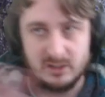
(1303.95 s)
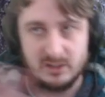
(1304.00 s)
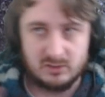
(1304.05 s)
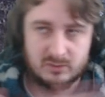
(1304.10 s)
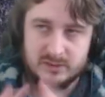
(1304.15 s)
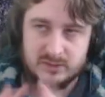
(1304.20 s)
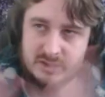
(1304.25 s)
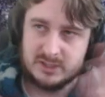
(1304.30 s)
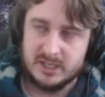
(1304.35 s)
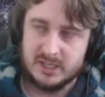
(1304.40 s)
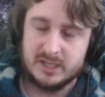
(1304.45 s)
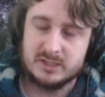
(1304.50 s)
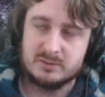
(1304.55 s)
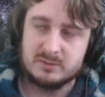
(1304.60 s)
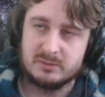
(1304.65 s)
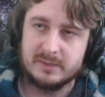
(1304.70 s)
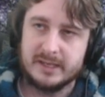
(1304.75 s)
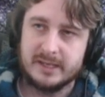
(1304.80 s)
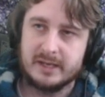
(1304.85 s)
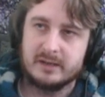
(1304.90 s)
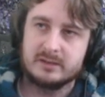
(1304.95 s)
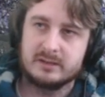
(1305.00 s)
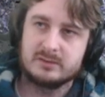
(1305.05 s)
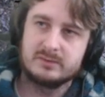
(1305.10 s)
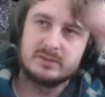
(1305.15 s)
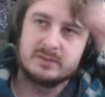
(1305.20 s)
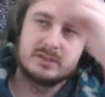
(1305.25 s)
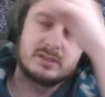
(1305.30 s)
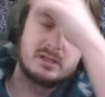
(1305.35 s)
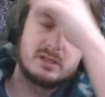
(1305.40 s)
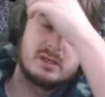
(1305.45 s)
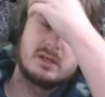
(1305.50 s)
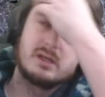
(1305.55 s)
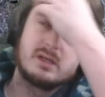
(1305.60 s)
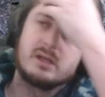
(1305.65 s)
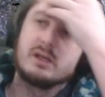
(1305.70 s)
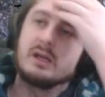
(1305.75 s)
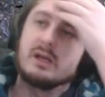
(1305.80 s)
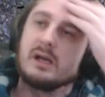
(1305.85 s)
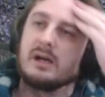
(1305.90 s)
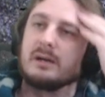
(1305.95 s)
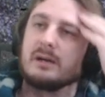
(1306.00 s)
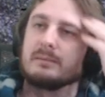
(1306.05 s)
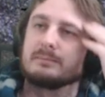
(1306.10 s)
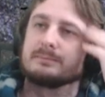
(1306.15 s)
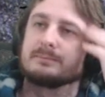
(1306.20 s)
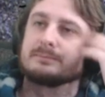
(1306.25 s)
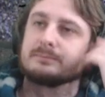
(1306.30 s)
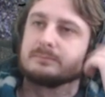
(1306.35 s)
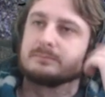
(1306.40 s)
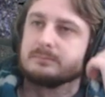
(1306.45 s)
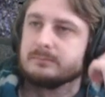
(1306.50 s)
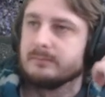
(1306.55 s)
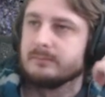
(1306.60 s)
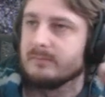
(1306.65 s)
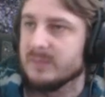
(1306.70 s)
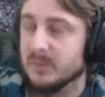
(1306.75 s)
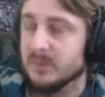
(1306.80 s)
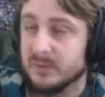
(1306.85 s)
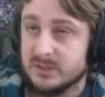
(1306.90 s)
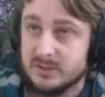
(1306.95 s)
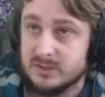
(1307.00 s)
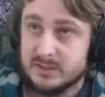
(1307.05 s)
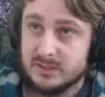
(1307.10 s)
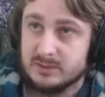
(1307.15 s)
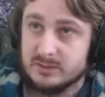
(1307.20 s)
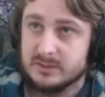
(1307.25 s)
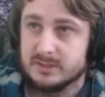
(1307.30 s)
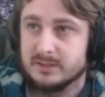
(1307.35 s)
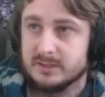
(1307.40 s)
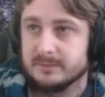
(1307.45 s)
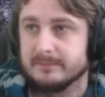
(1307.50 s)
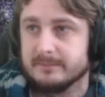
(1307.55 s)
or would change what my character is. Which is interesting.